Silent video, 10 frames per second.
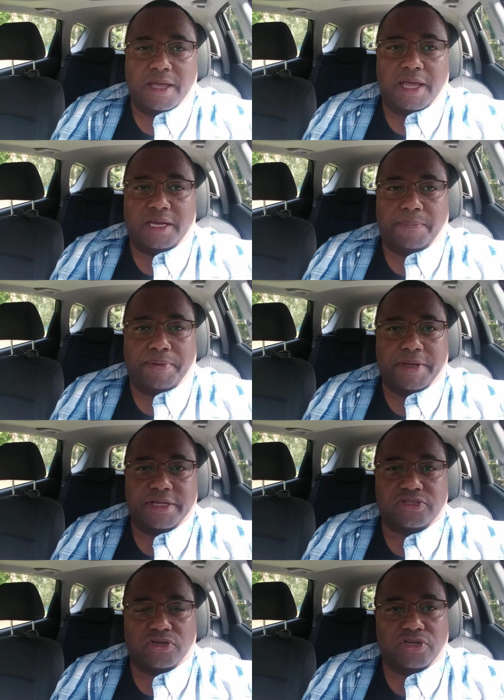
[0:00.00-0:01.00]
It
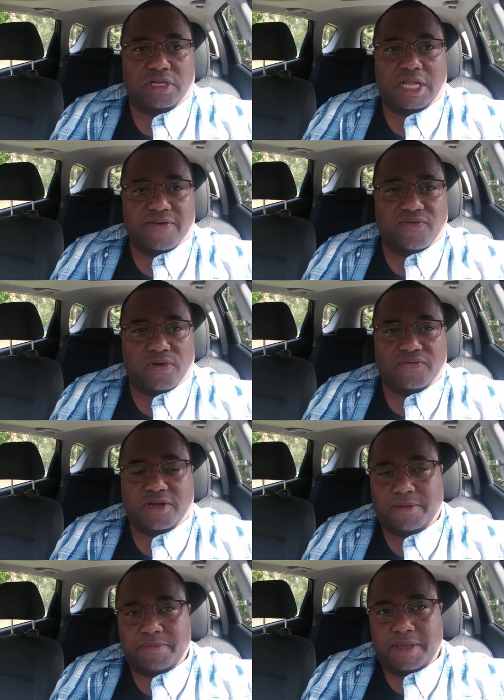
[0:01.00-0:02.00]
depends on your level of
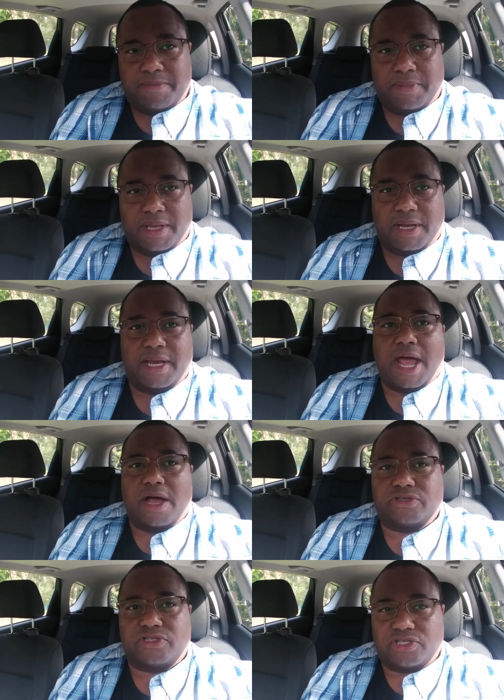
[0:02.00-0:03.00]
commitment and
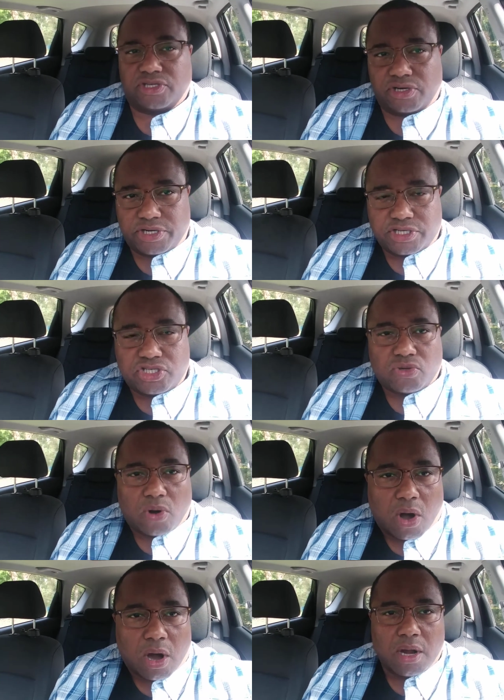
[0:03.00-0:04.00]
how serious you
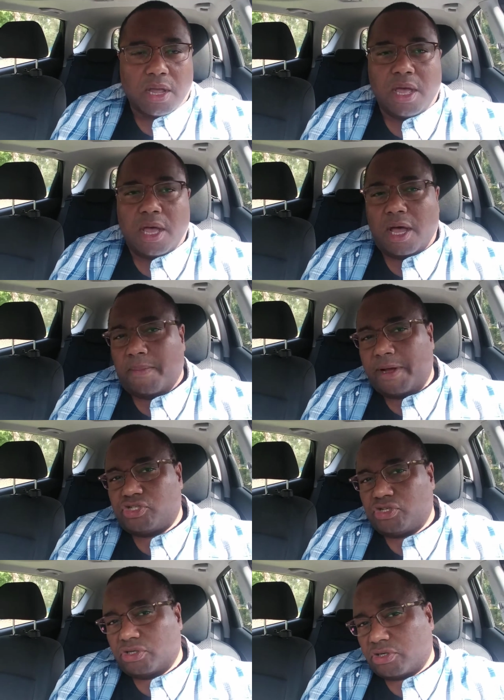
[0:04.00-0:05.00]
are
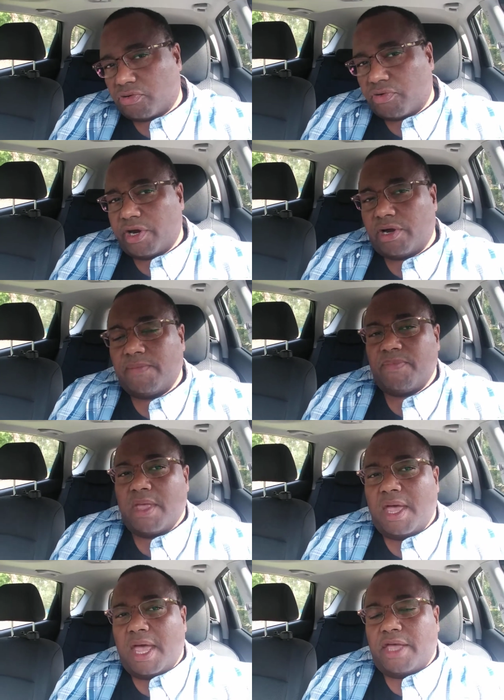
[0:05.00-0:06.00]
about your career
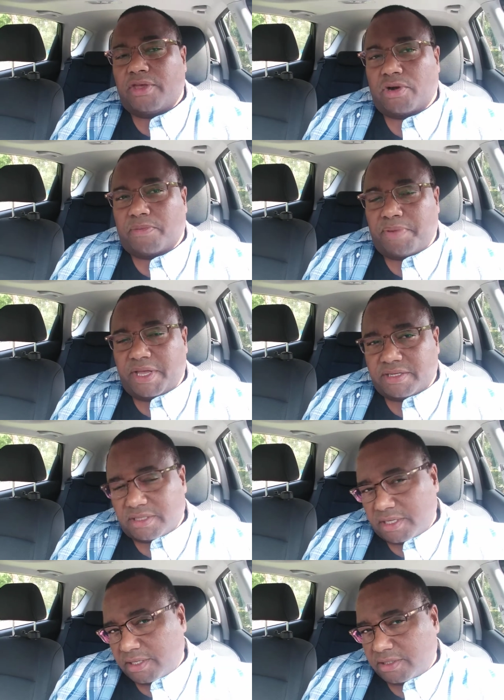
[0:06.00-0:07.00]
your
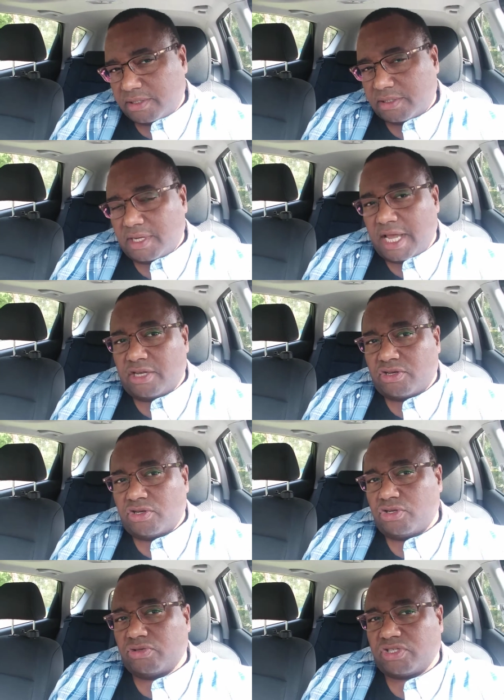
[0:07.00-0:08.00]
business and do
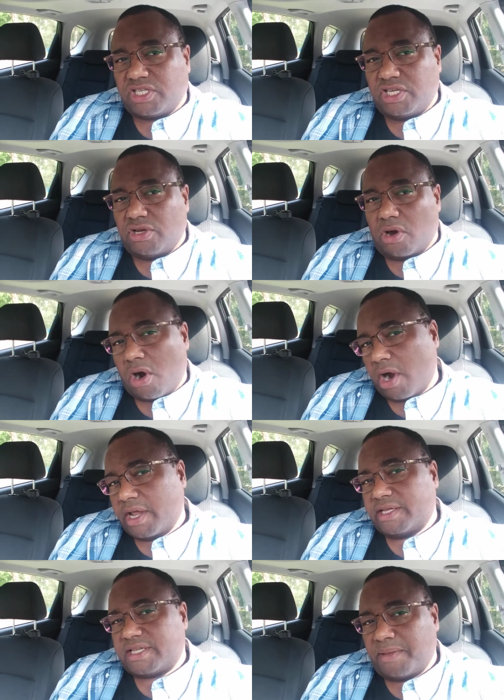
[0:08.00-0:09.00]
you see your art
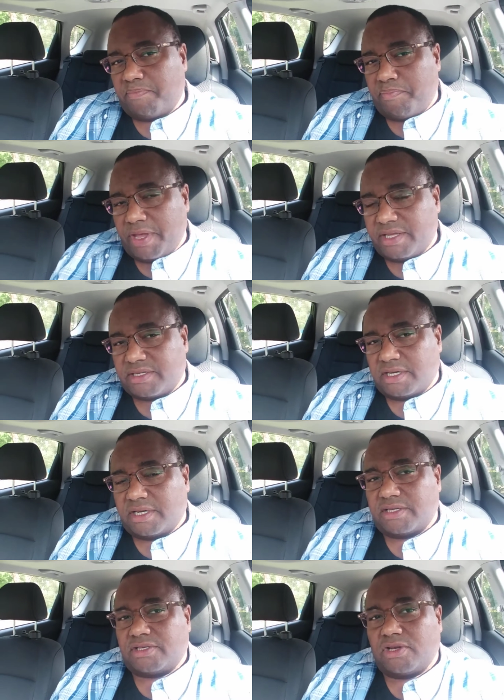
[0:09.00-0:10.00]
as a
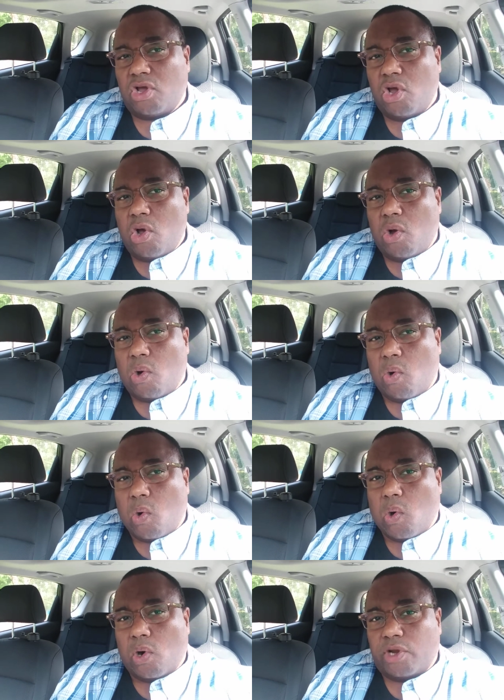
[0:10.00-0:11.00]
business
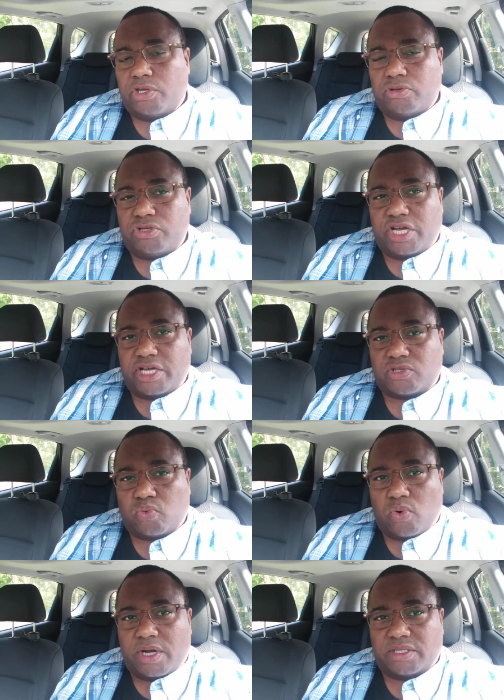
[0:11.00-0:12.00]
or you just
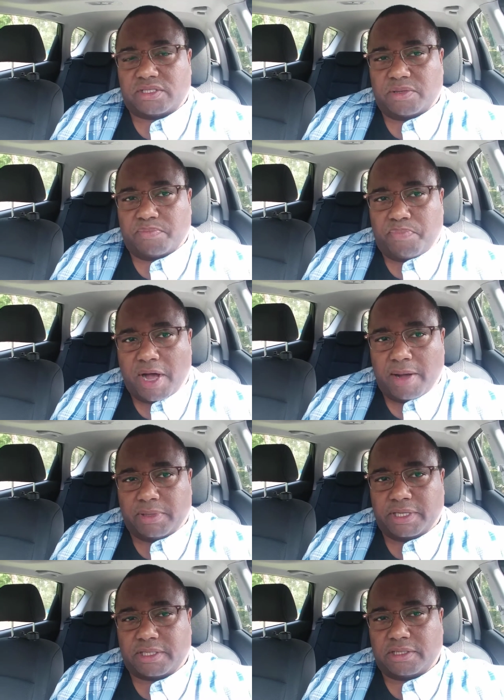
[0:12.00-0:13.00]
want some
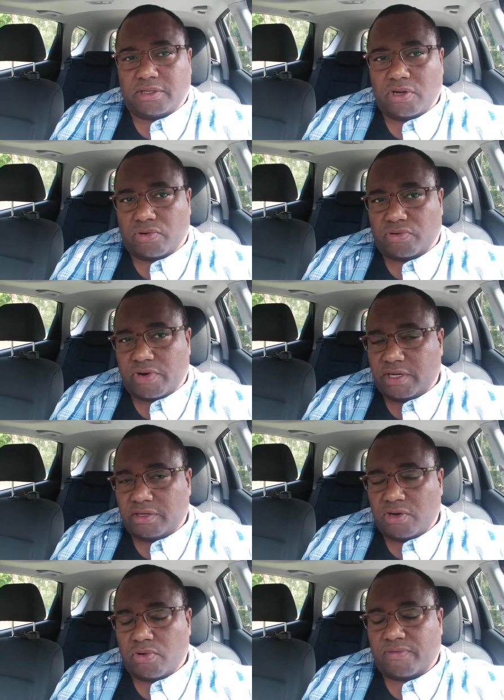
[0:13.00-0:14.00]
public notori
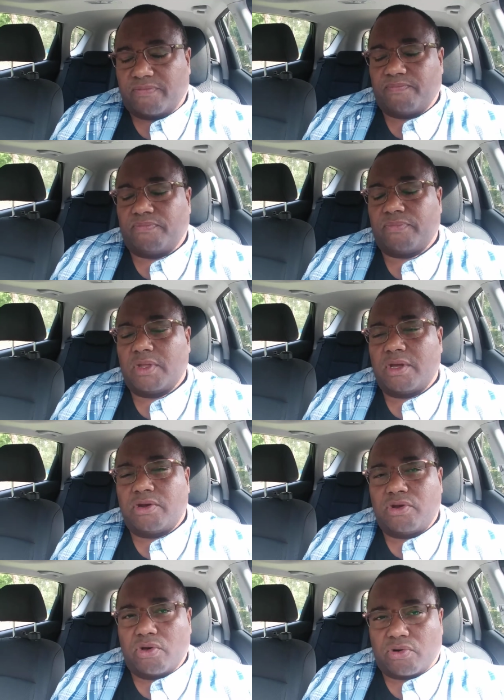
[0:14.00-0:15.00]
notor
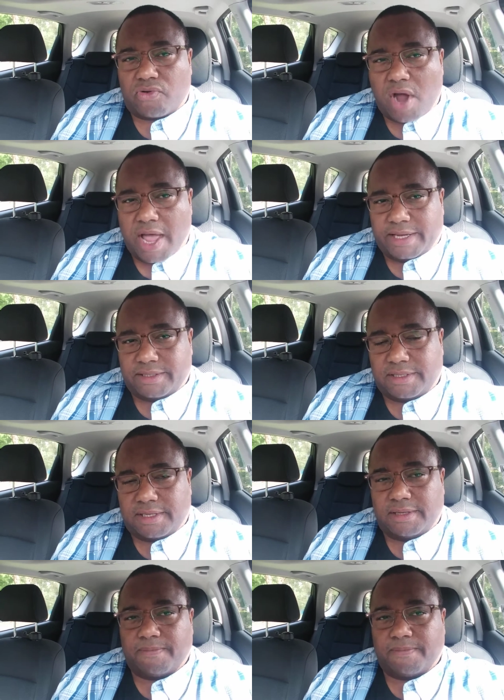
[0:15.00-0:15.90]
notoriety?